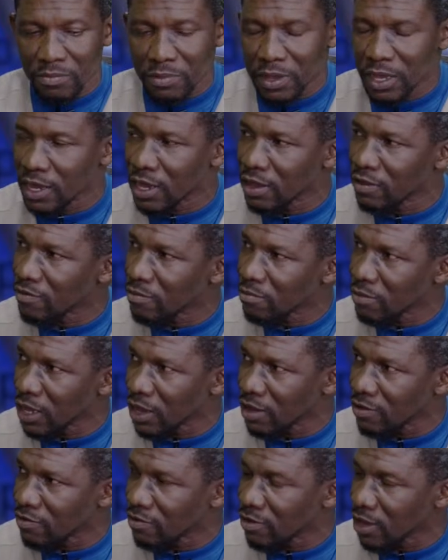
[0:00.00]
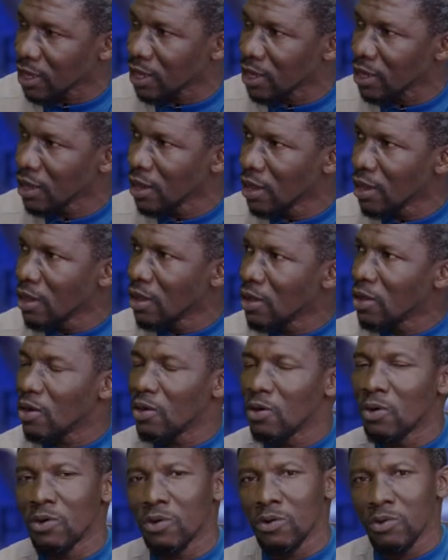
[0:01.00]
BSc
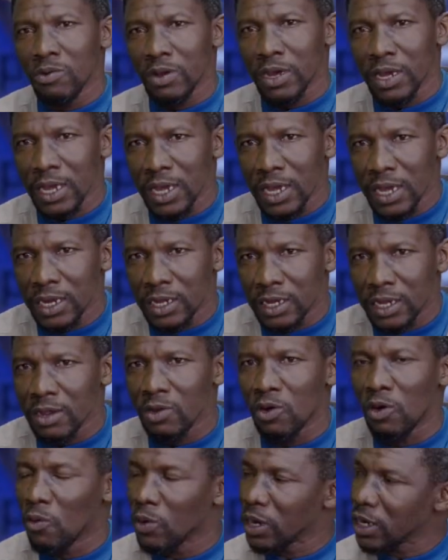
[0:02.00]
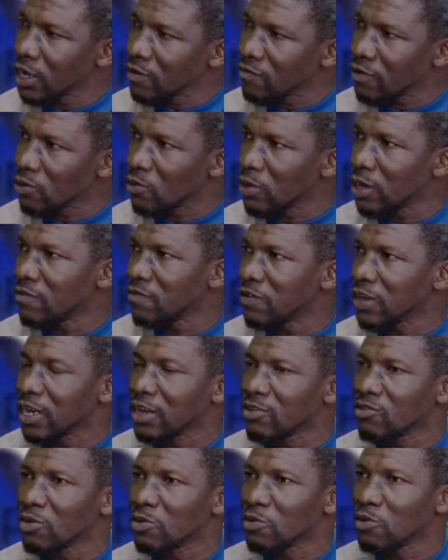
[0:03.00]
or AAT or whatever
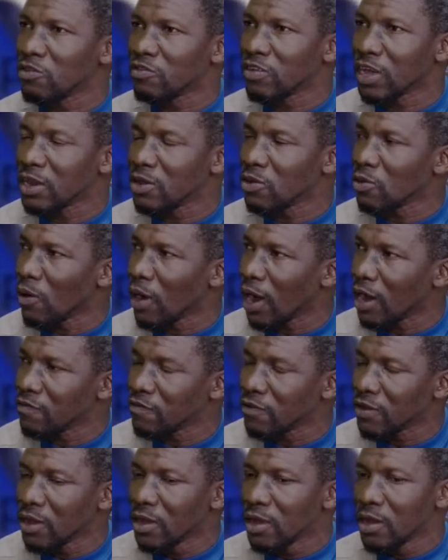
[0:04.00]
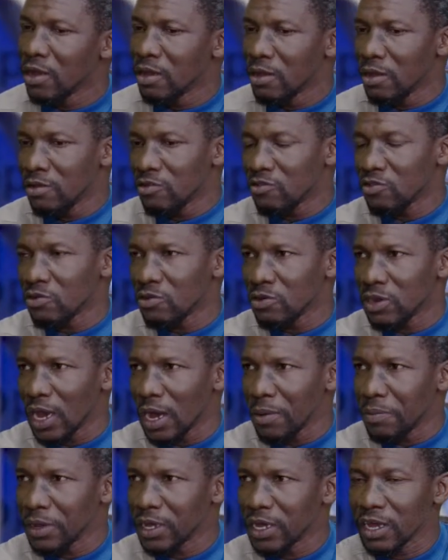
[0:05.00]
qualification you said you have, so the
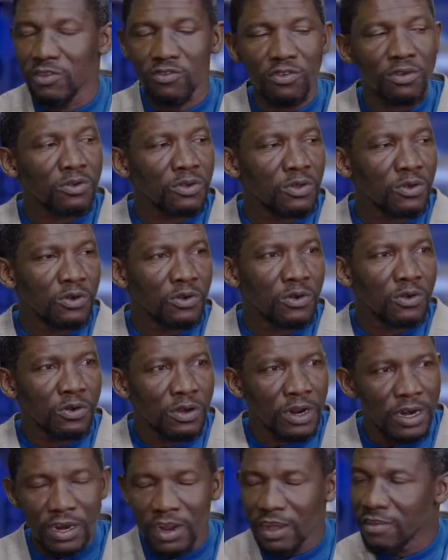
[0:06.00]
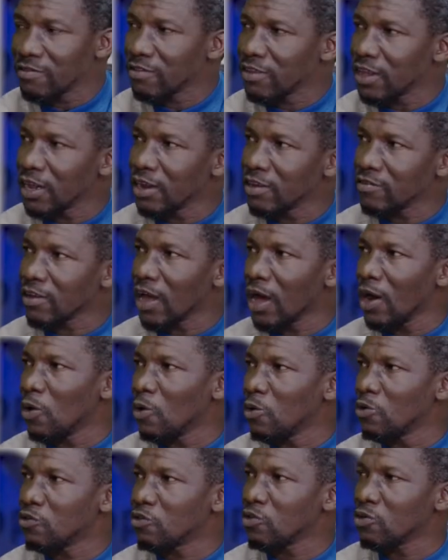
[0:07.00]
application, your credentials are
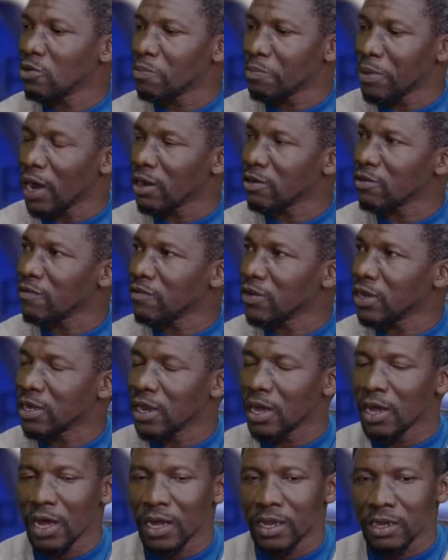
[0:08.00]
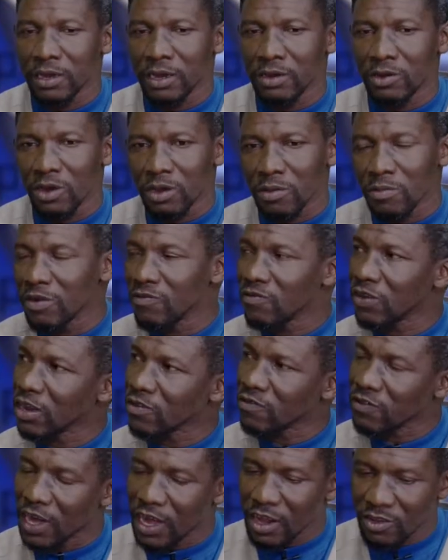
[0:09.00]
also part of it. And the document
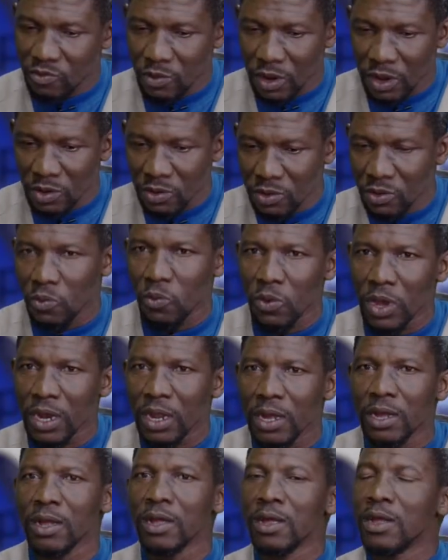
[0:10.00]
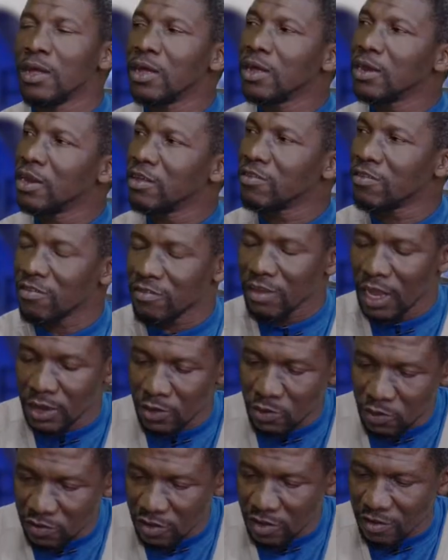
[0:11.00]
verifiers will look whether this is
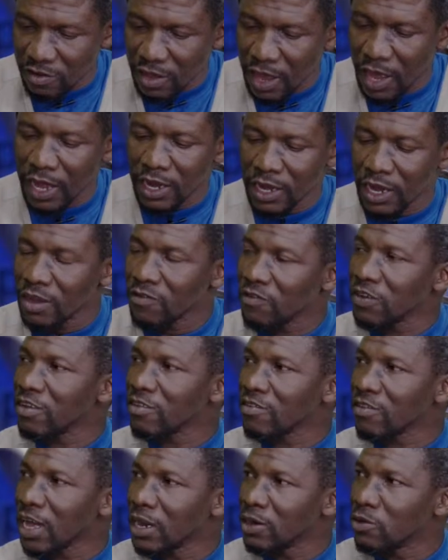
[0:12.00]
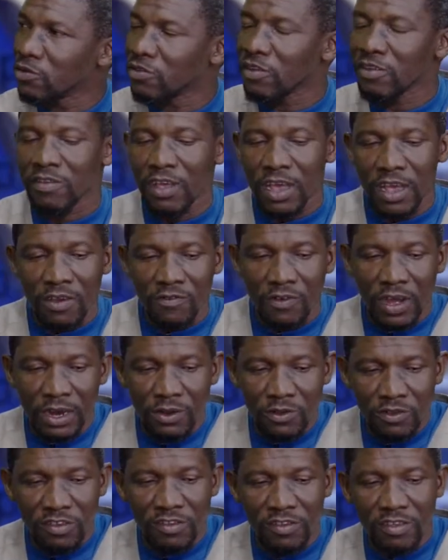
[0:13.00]
Caesar. And if it is Caesar, if
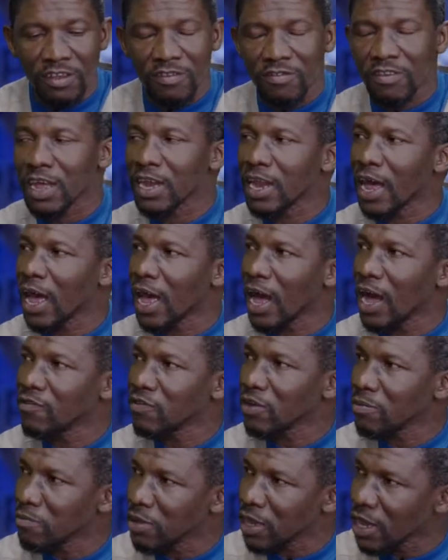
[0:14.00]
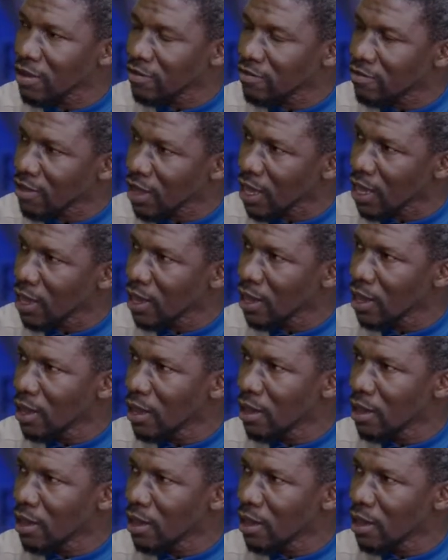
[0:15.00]
Caesar said, I have a BSc,